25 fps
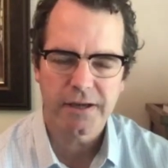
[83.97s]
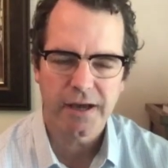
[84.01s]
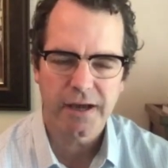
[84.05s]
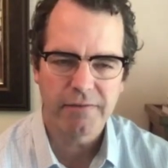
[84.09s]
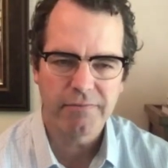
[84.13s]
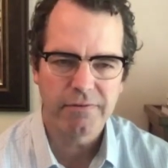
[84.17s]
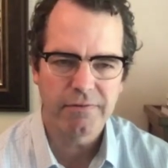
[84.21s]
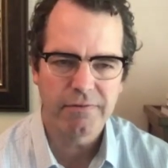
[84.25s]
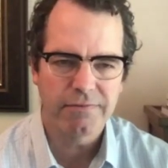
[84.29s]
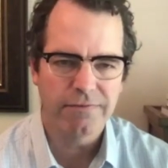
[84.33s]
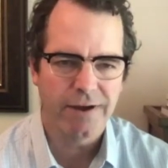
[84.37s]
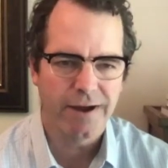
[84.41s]
I've
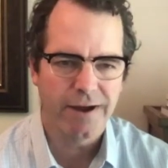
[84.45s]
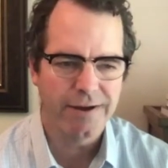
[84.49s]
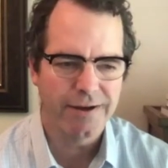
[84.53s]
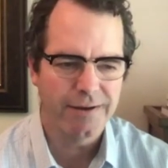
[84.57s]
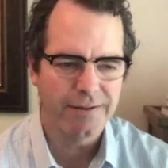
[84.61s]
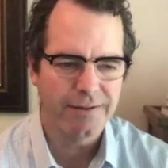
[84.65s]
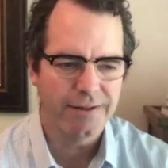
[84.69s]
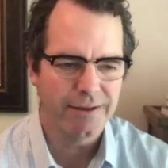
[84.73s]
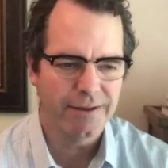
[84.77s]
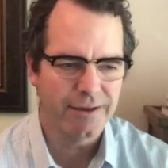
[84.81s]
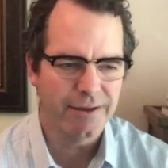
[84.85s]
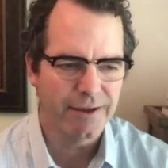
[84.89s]
been
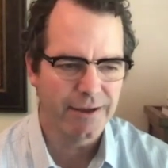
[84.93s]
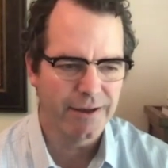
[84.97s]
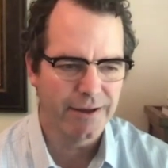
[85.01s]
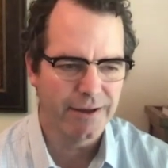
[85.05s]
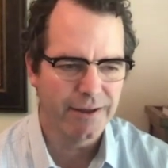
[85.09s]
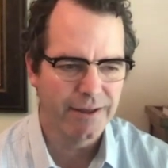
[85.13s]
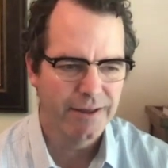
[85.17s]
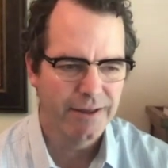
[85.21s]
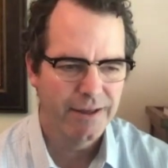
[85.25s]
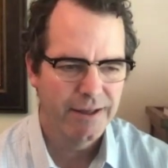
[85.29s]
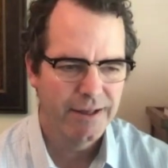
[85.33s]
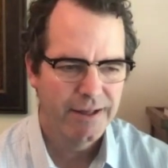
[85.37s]
finding a
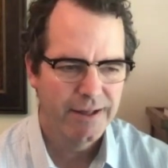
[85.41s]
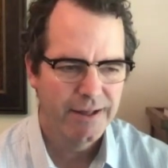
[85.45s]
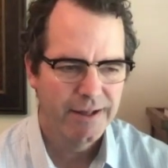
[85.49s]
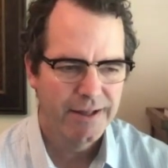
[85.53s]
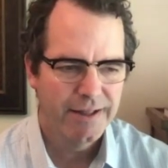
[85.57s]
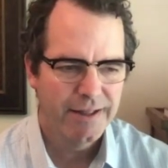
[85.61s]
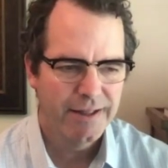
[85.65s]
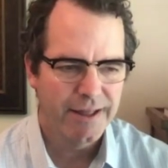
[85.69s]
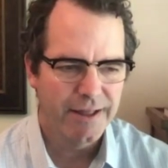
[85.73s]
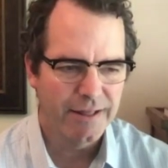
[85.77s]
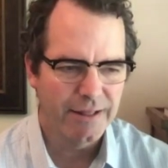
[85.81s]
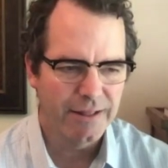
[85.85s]

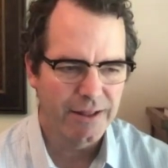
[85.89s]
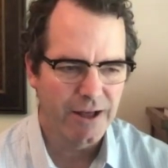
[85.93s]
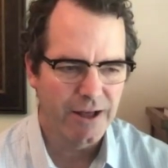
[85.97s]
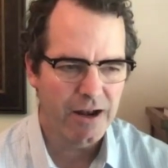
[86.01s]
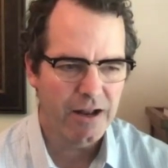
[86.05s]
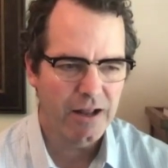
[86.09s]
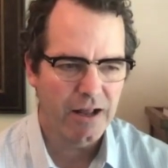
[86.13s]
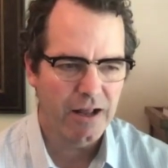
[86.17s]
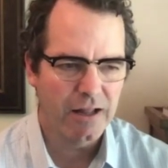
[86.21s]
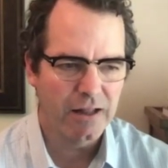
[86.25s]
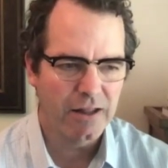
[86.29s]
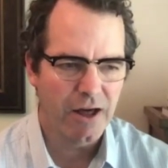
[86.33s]

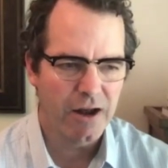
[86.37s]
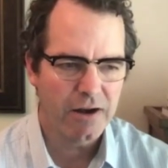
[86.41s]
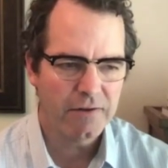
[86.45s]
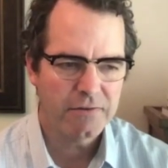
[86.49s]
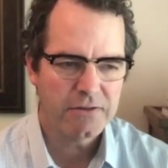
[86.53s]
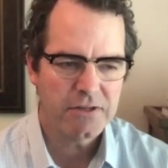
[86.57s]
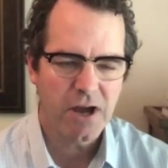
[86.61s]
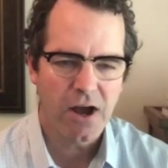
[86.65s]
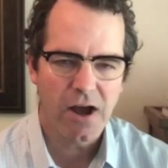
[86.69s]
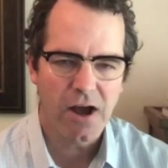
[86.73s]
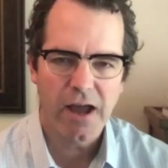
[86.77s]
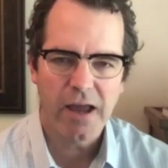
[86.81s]
lot of
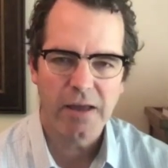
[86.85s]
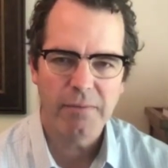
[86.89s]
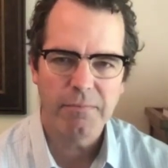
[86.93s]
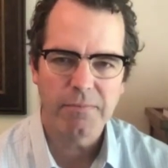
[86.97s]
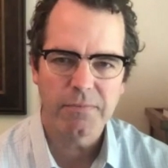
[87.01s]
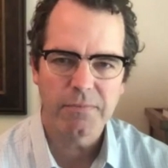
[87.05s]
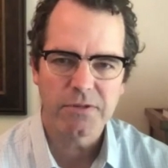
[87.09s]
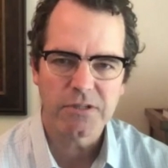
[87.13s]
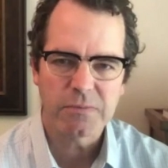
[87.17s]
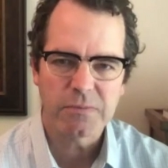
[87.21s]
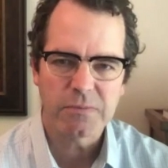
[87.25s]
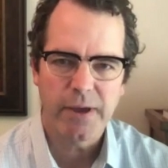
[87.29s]

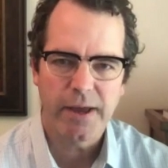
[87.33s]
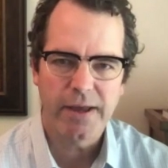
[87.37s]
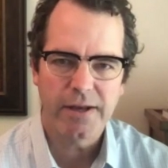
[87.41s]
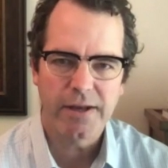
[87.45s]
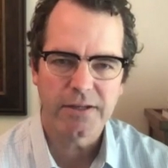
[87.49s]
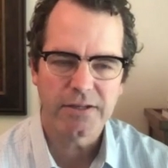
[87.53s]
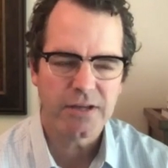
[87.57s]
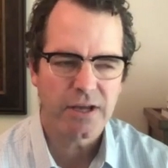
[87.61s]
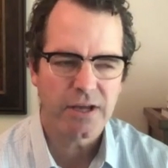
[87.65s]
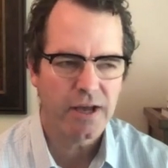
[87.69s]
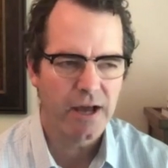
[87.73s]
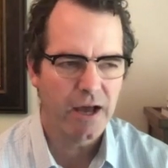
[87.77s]
time
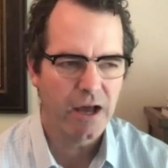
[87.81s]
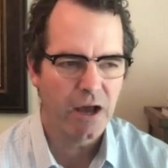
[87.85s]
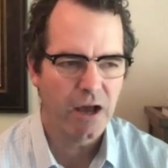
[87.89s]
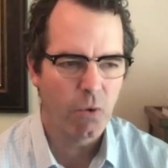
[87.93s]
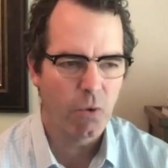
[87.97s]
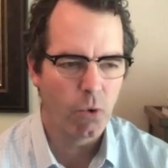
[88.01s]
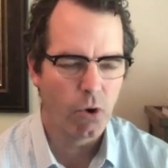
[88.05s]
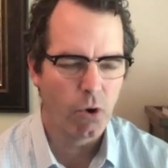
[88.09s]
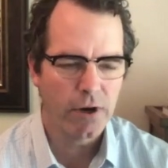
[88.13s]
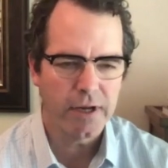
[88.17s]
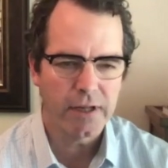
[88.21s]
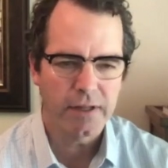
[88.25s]
spent
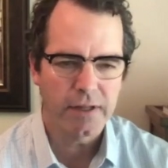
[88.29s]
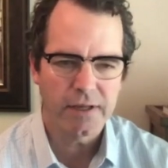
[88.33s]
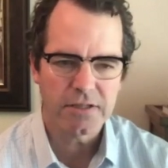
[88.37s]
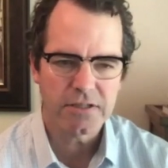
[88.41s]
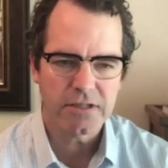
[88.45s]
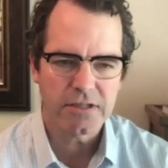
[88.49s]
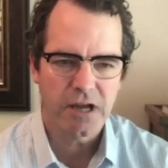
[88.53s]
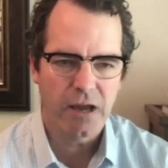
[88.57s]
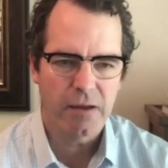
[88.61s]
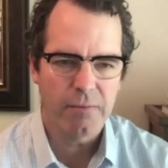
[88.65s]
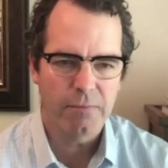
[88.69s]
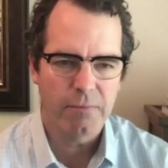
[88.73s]
working, less
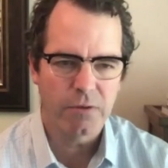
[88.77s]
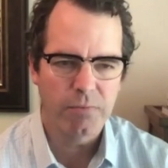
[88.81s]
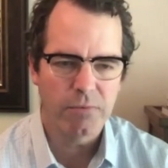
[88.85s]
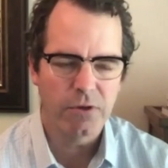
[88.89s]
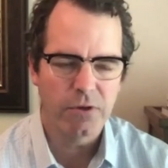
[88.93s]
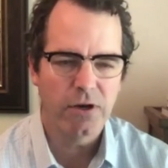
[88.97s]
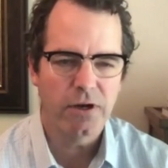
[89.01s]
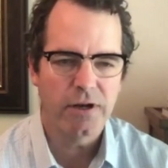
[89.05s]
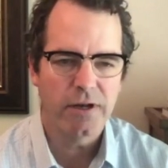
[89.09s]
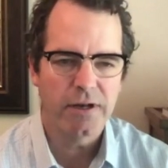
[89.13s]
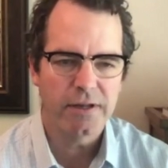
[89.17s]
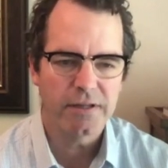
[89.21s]
time
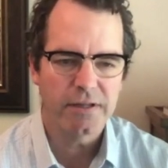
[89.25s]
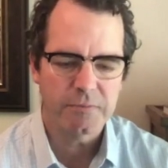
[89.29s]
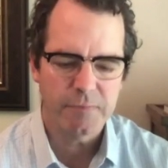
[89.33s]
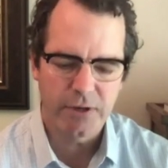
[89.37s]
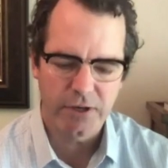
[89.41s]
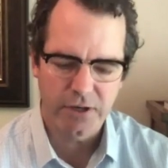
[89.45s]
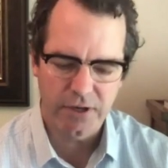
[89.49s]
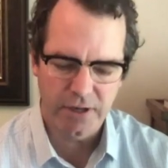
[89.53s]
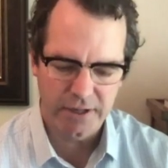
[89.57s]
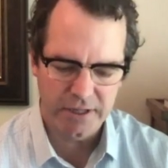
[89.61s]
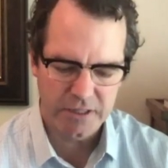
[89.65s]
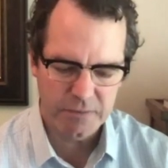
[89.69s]
commuting.
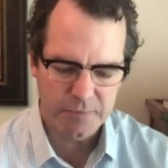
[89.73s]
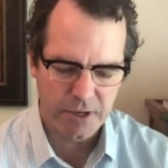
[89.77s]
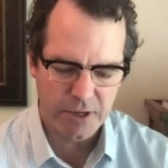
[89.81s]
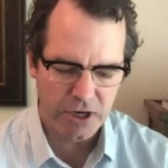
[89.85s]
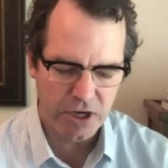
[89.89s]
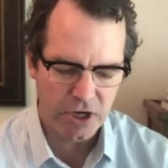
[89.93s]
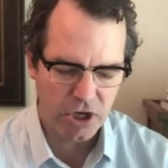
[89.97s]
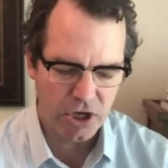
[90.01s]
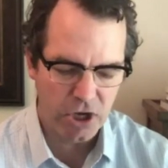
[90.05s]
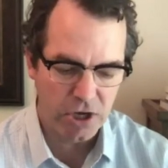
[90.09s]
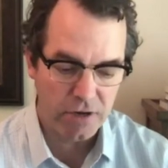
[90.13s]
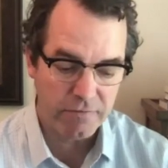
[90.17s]
It's
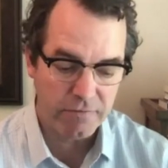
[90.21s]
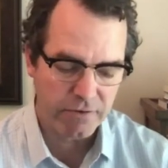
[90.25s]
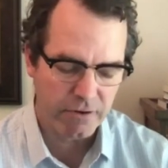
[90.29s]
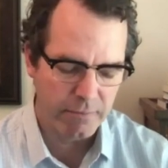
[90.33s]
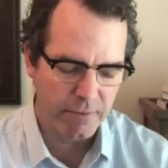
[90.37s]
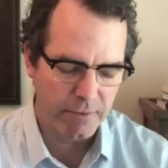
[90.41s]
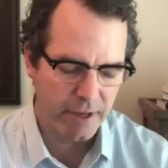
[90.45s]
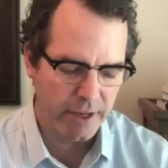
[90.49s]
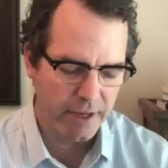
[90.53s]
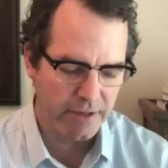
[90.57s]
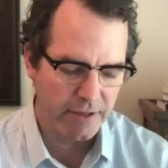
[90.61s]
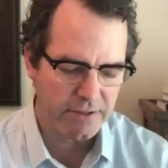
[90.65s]
been good for
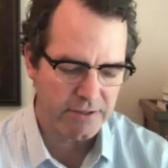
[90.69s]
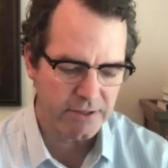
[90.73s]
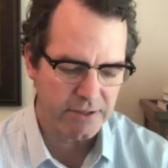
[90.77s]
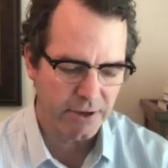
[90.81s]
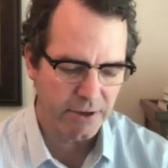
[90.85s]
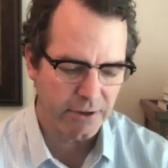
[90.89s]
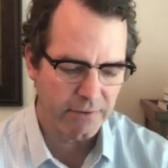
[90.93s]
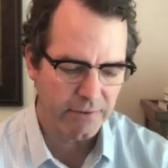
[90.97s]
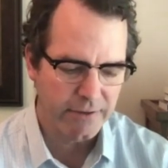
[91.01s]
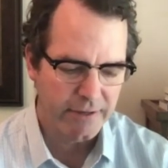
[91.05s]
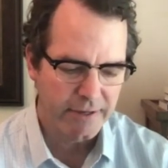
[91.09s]
me. So